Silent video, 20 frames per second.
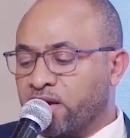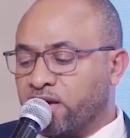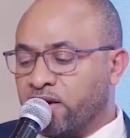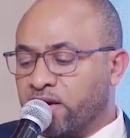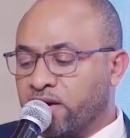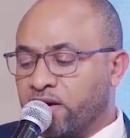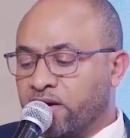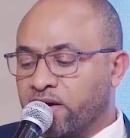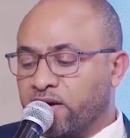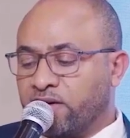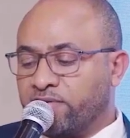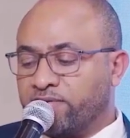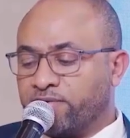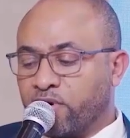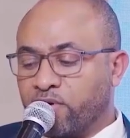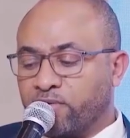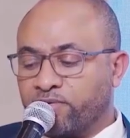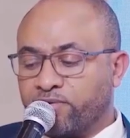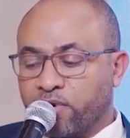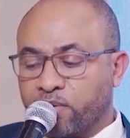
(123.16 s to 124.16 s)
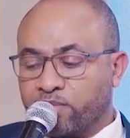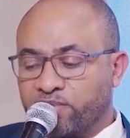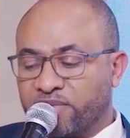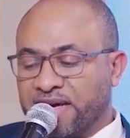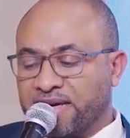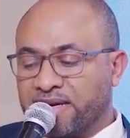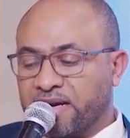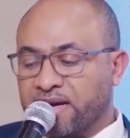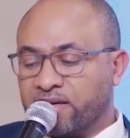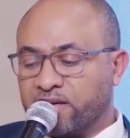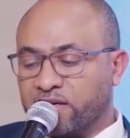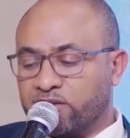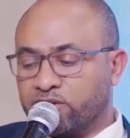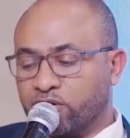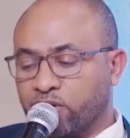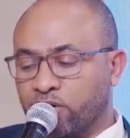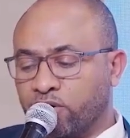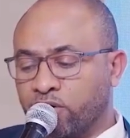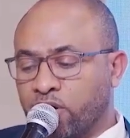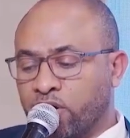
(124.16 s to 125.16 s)
from that angle.
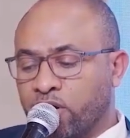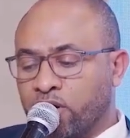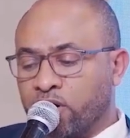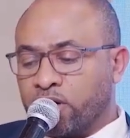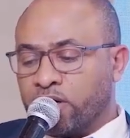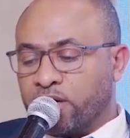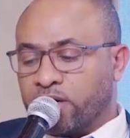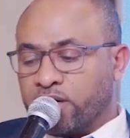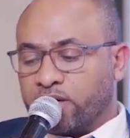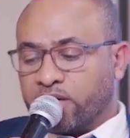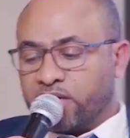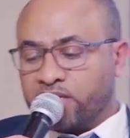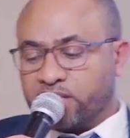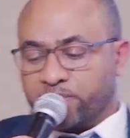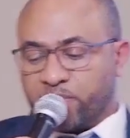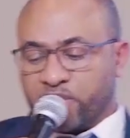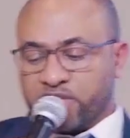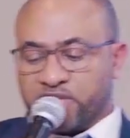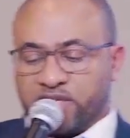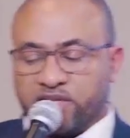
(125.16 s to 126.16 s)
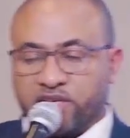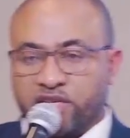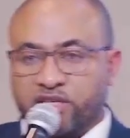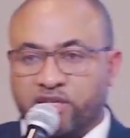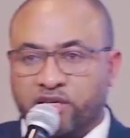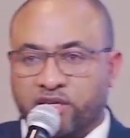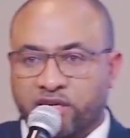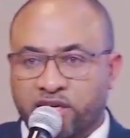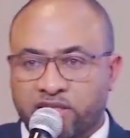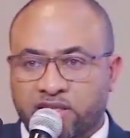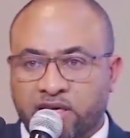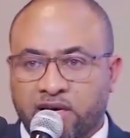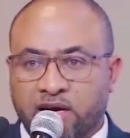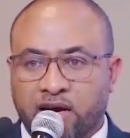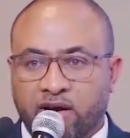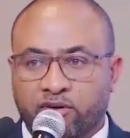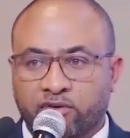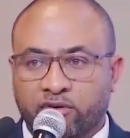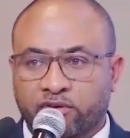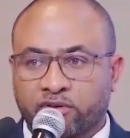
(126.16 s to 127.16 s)
So his presentation is
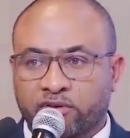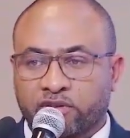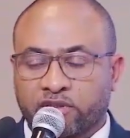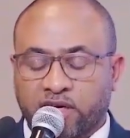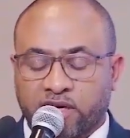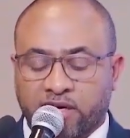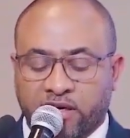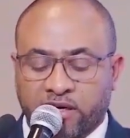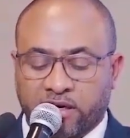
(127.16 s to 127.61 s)
around